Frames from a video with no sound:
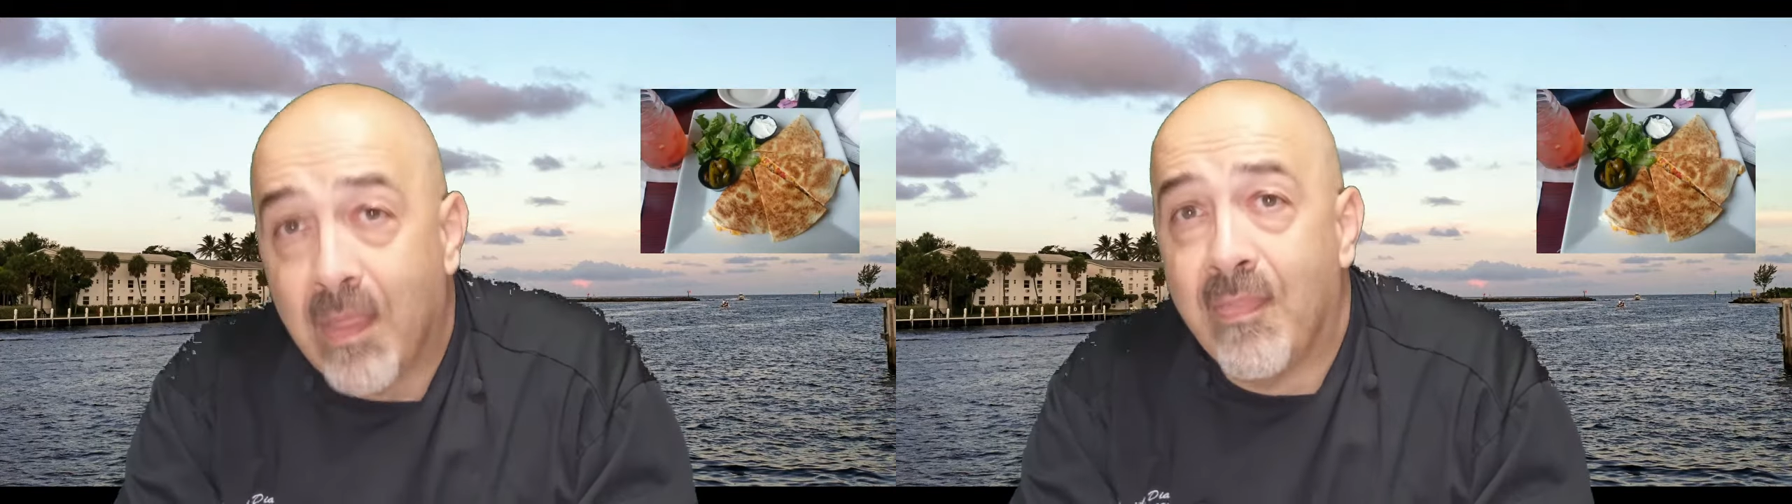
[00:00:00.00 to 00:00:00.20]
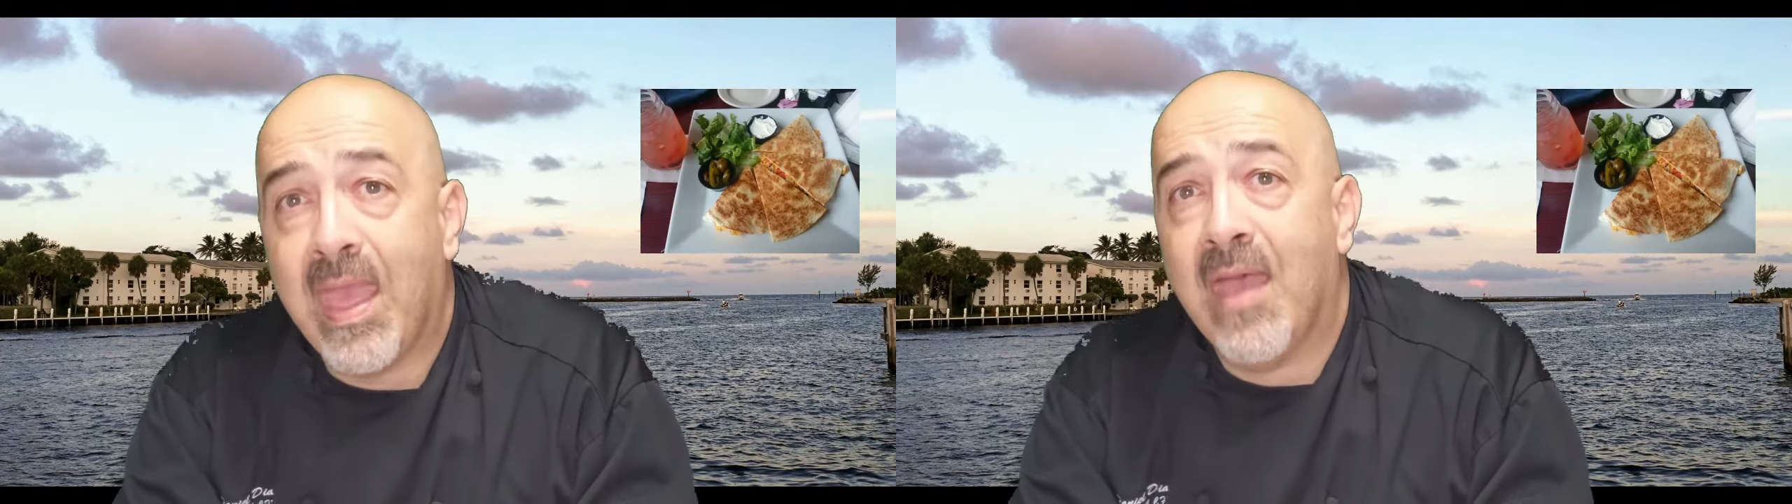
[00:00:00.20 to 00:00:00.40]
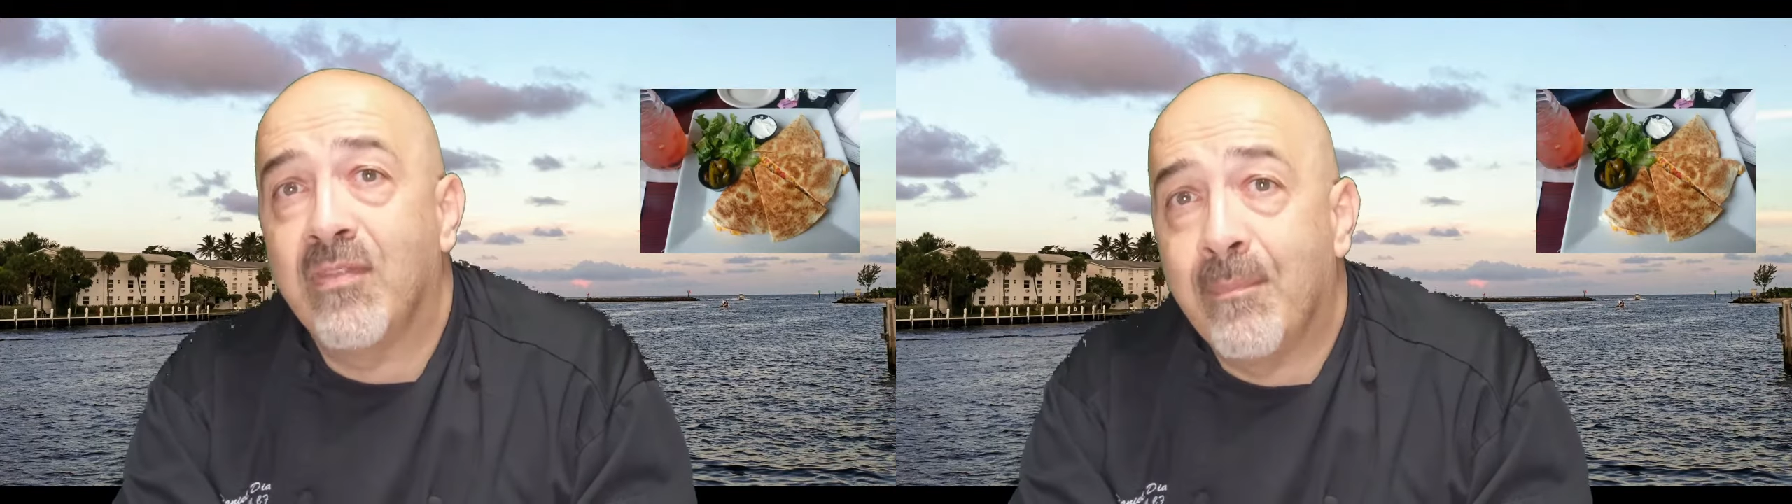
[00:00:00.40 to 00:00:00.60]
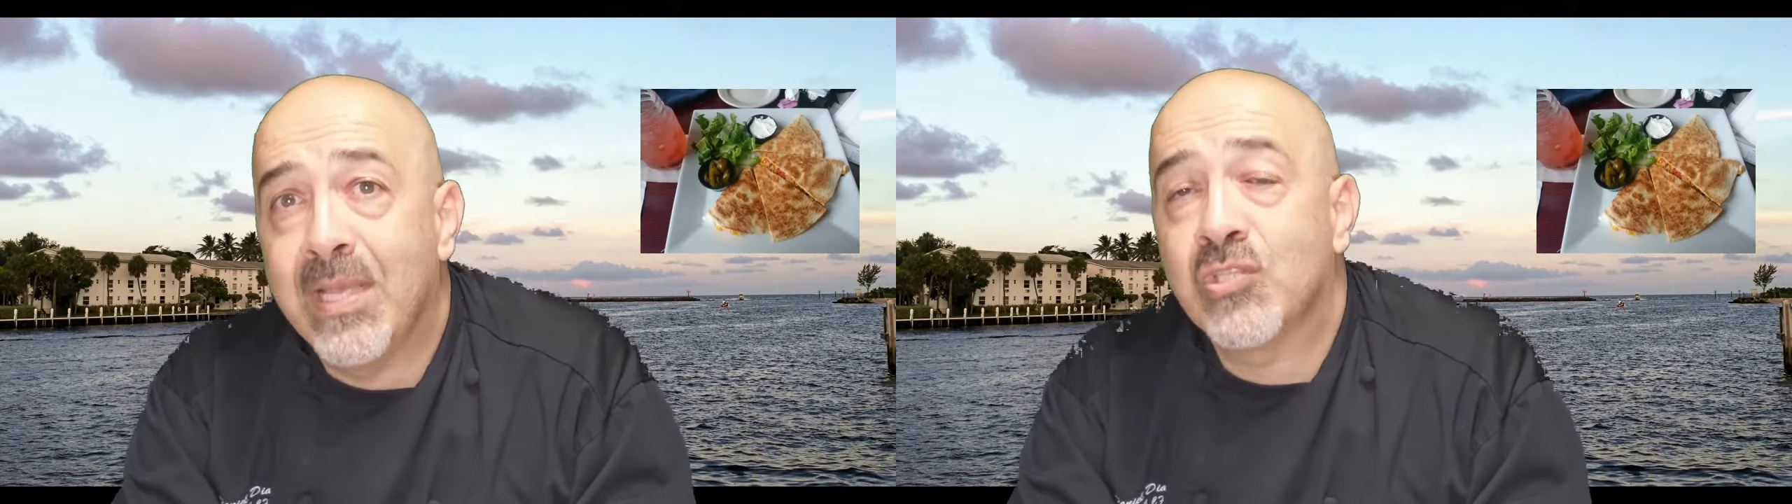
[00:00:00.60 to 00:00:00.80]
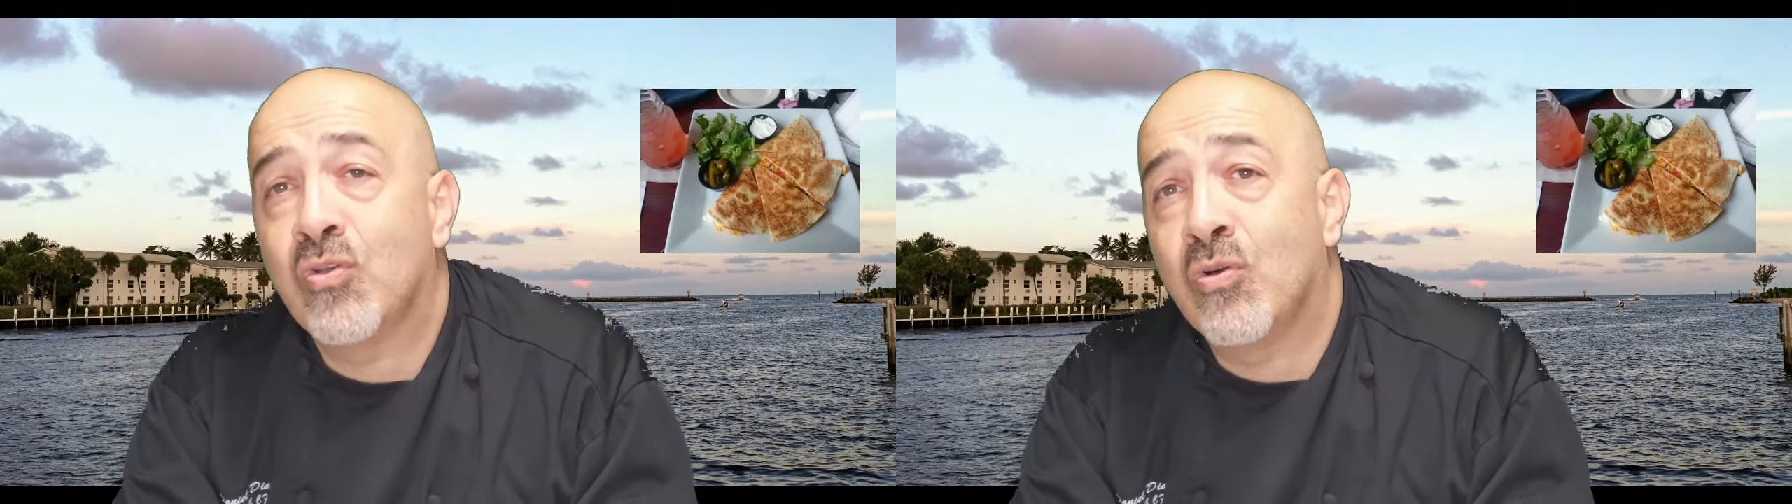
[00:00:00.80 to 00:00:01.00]
They have the
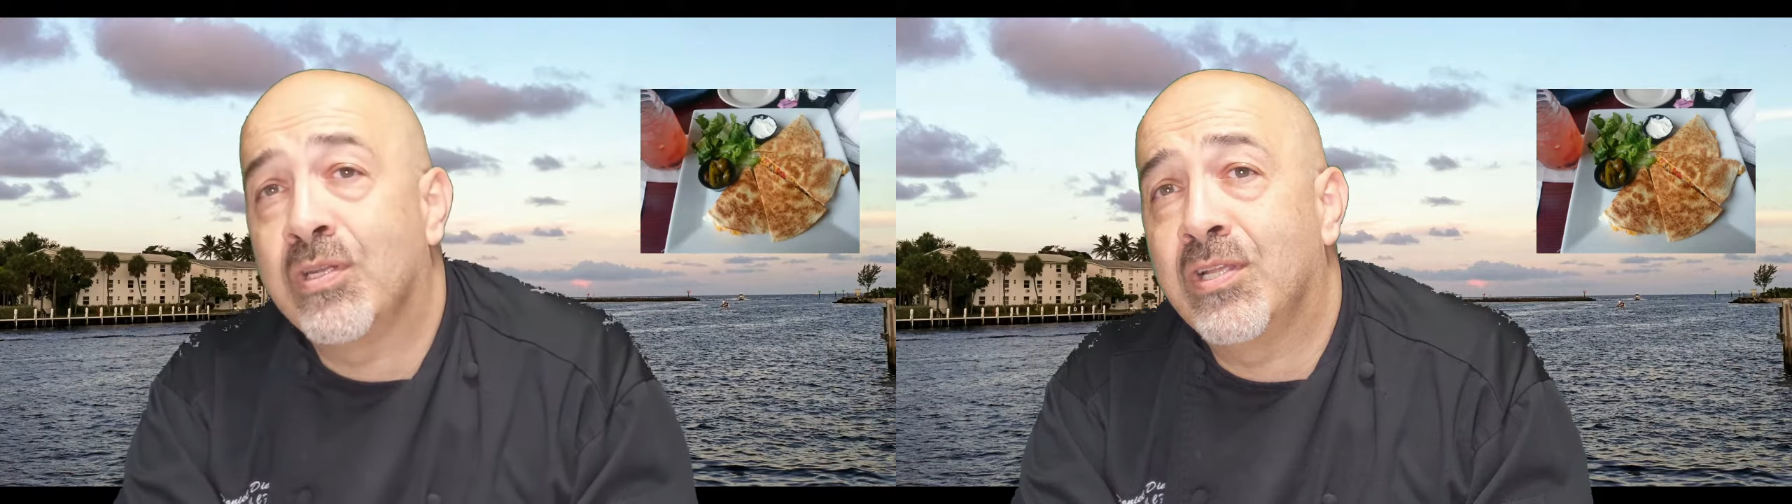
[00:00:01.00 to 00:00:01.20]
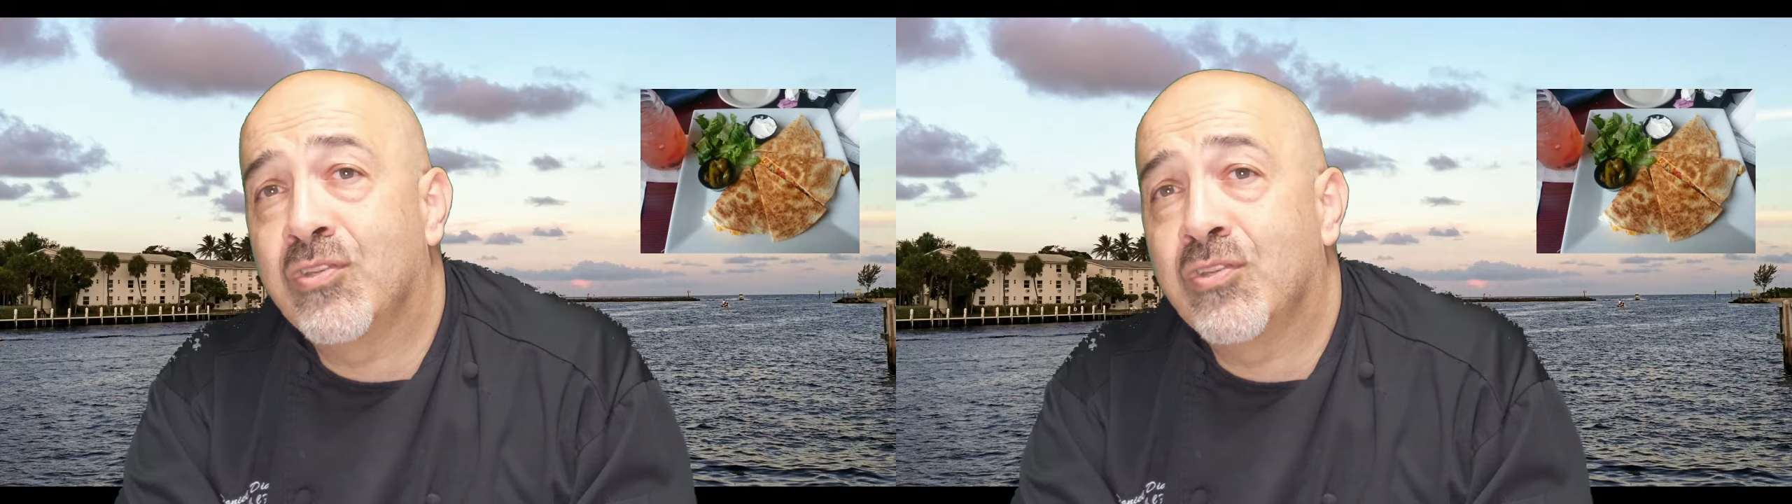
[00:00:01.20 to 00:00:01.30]
best coconut